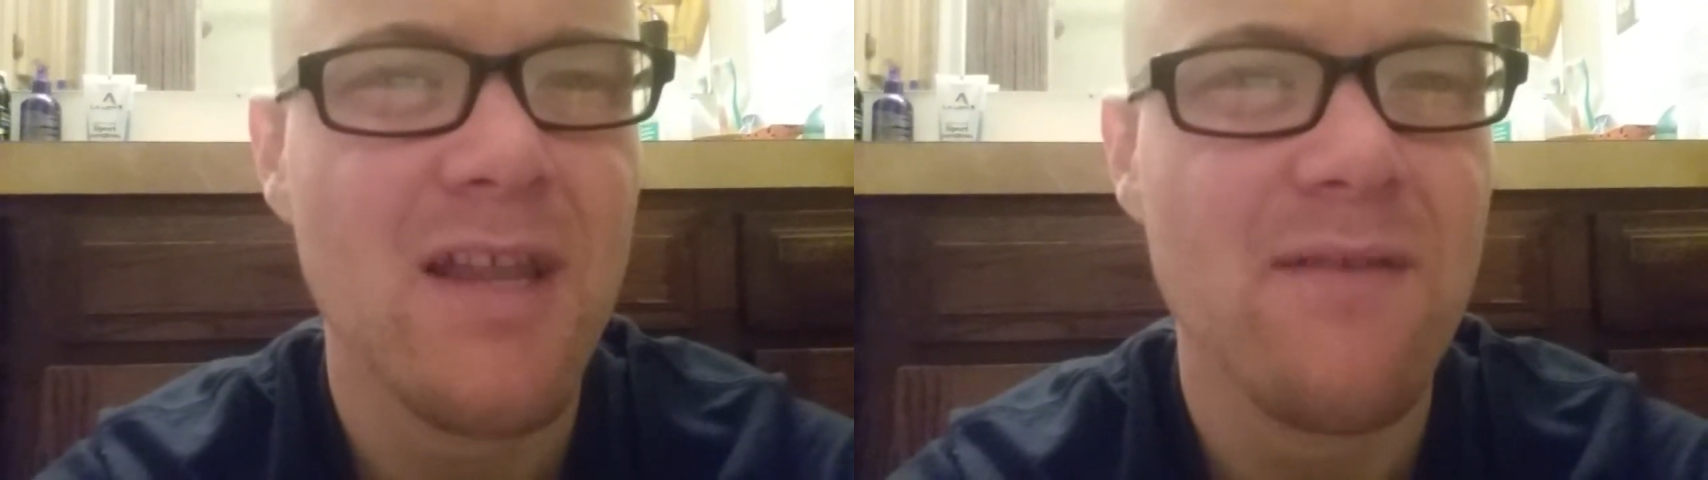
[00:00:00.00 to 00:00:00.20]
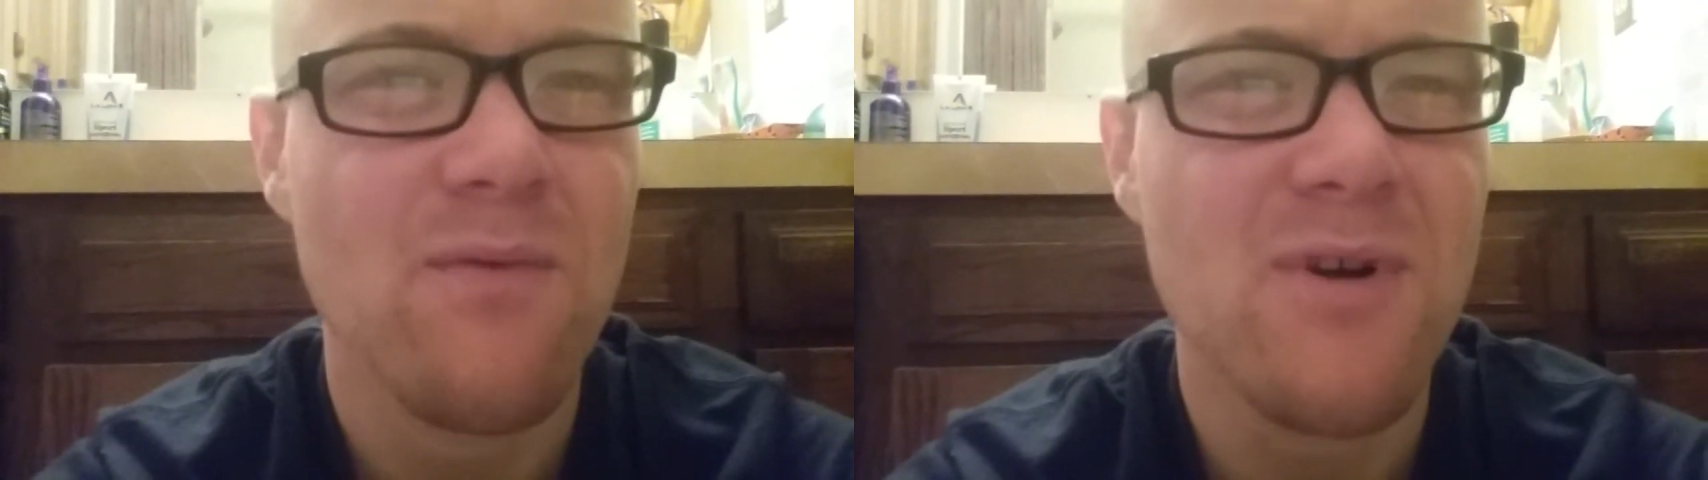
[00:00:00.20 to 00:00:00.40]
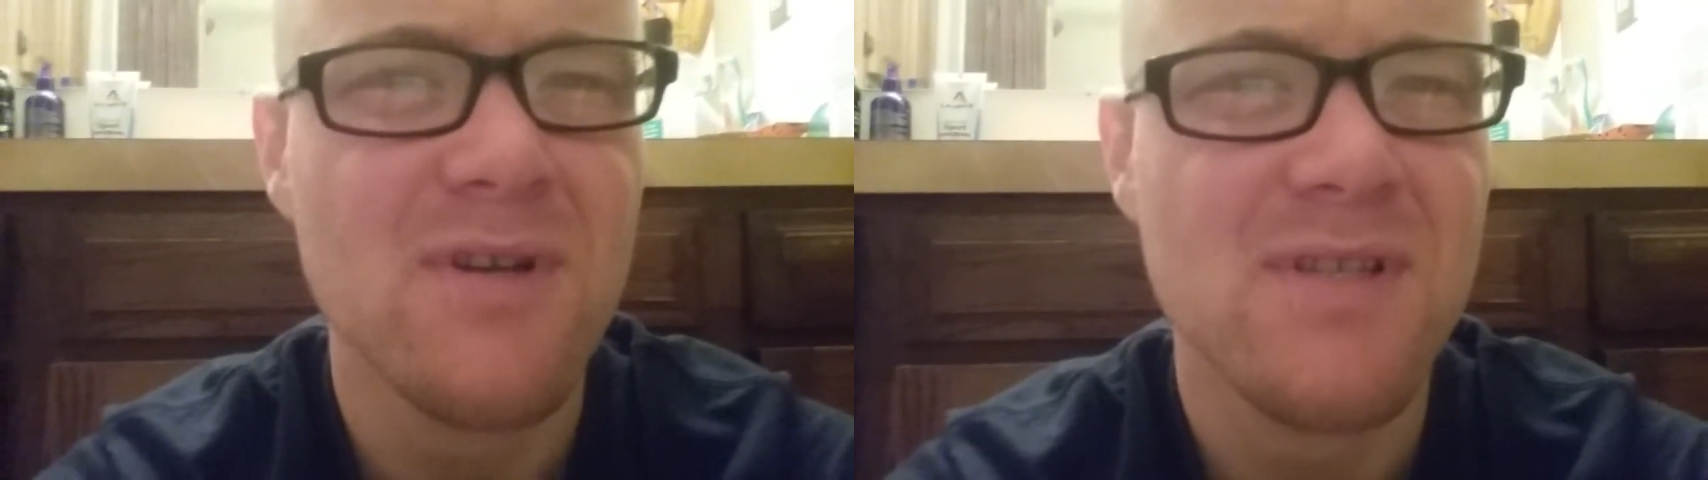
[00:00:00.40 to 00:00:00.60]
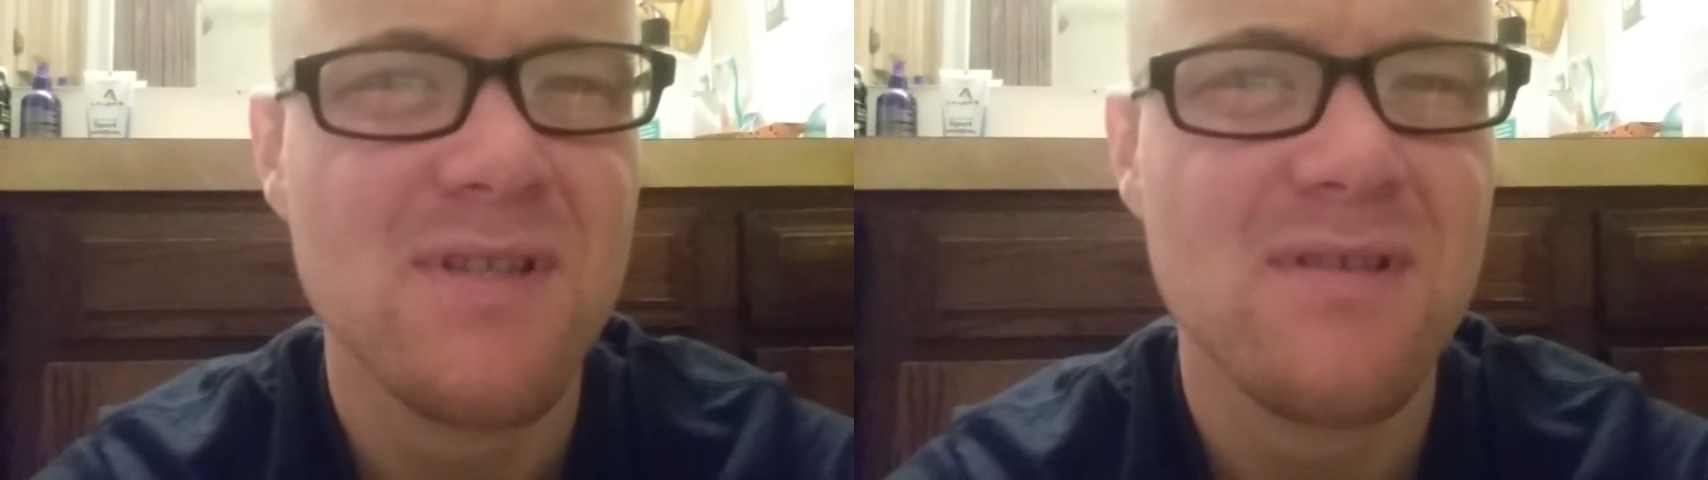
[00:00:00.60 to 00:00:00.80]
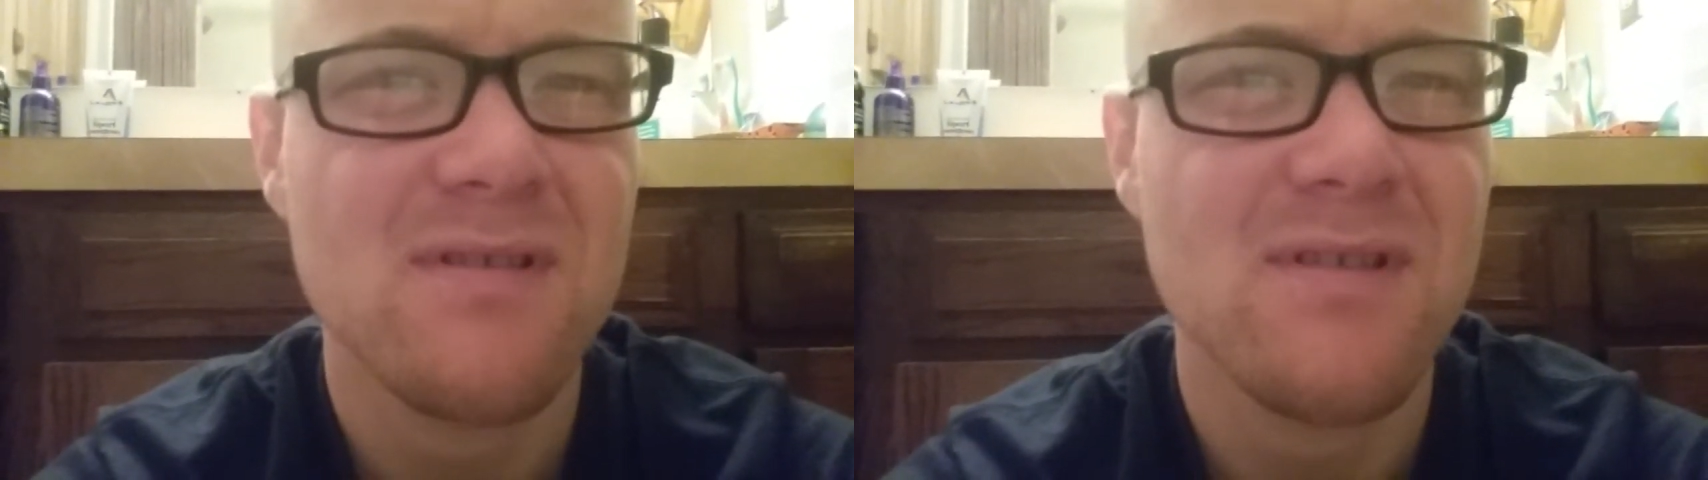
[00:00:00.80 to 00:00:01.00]
life
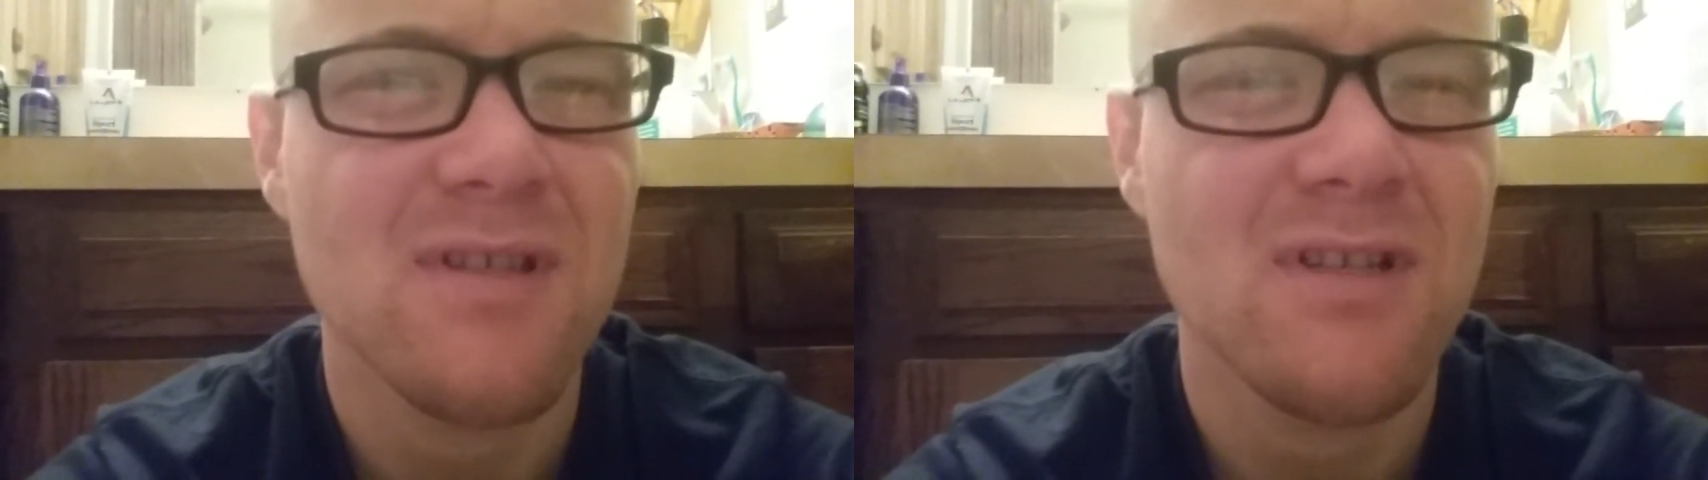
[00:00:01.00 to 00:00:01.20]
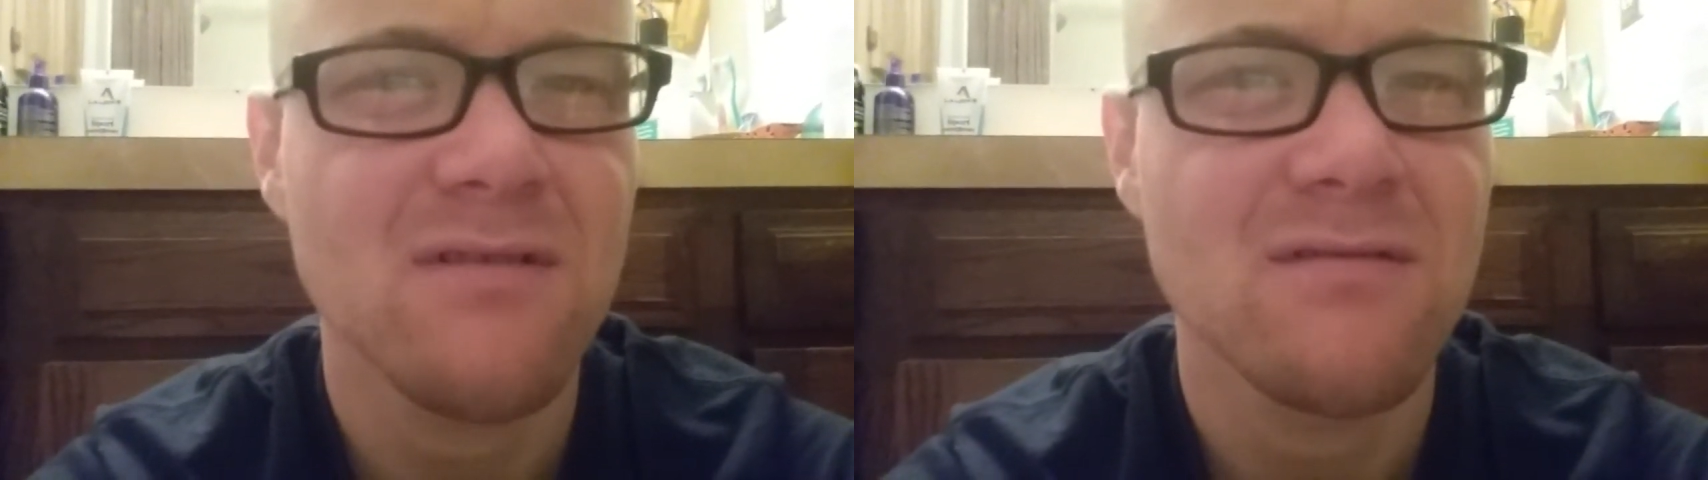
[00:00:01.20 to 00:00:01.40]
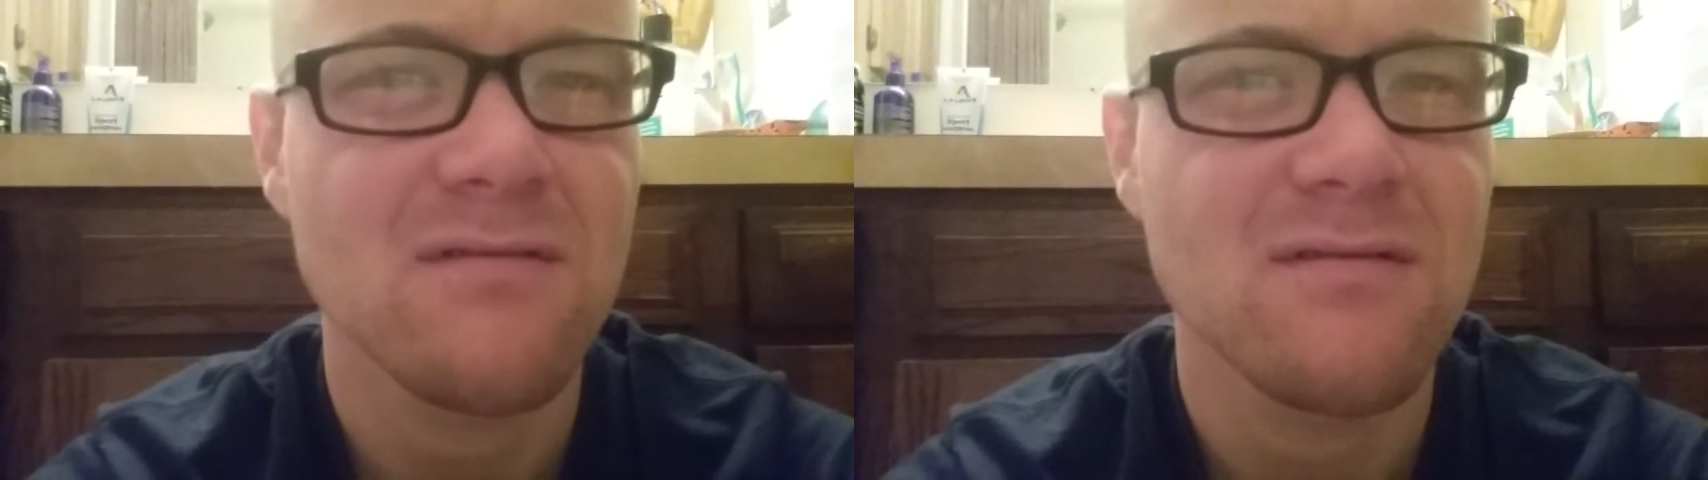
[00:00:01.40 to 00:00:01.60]
worse, you know.